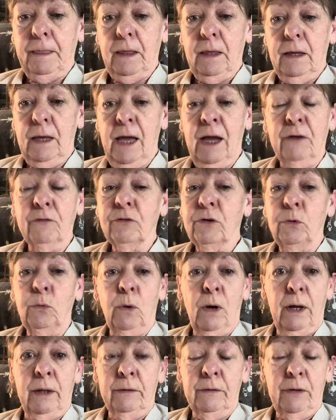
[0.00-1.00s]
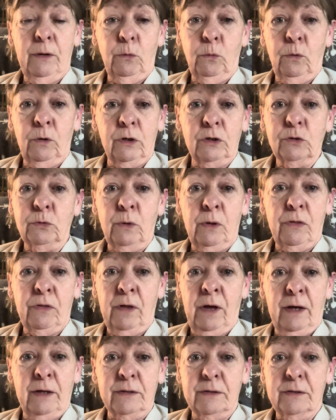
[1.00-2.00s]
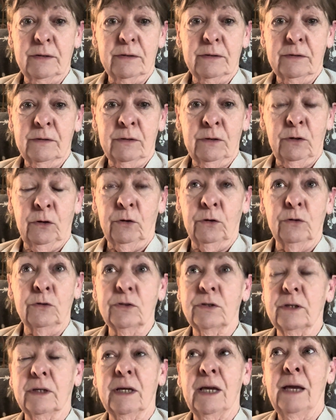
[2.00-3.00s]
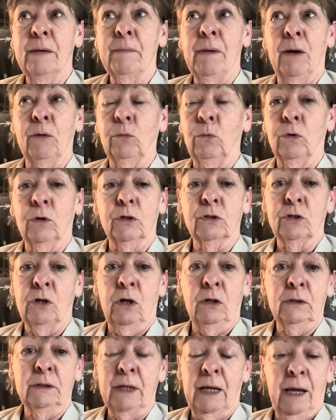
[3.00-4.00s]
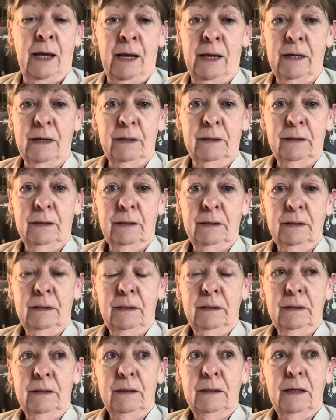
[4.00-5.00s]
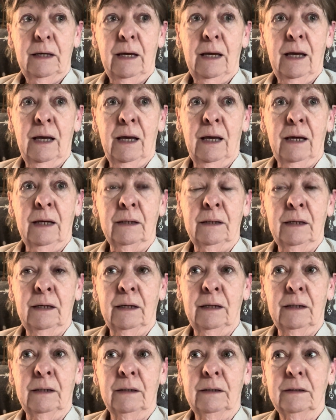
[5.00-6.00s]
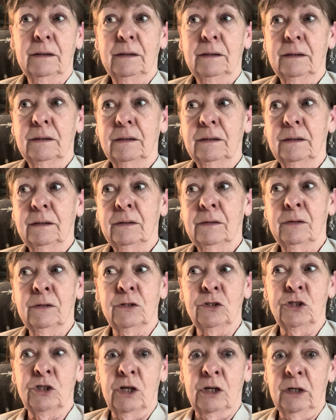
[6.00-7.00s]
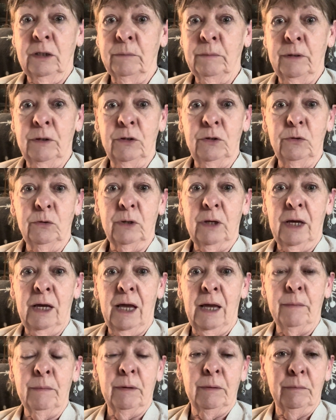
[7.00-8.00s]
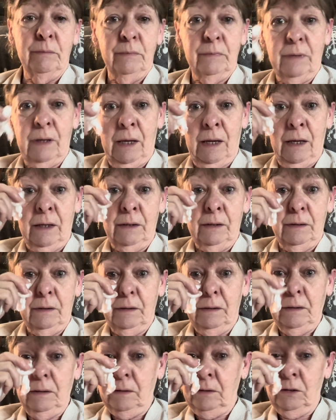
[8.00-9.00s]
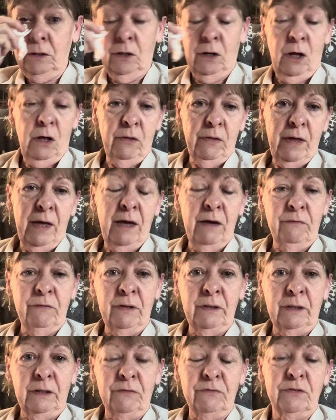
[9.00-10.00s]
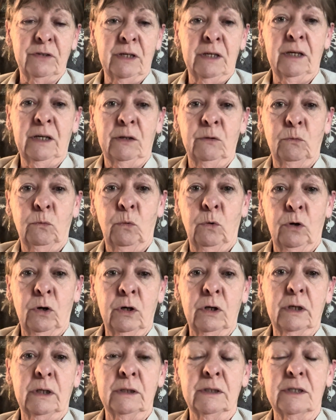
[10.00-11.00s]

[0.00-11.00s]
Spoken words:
everyone that worked with us, the girls that came out and worked all day, and the gentleman who came and did all the heavy lifting and work and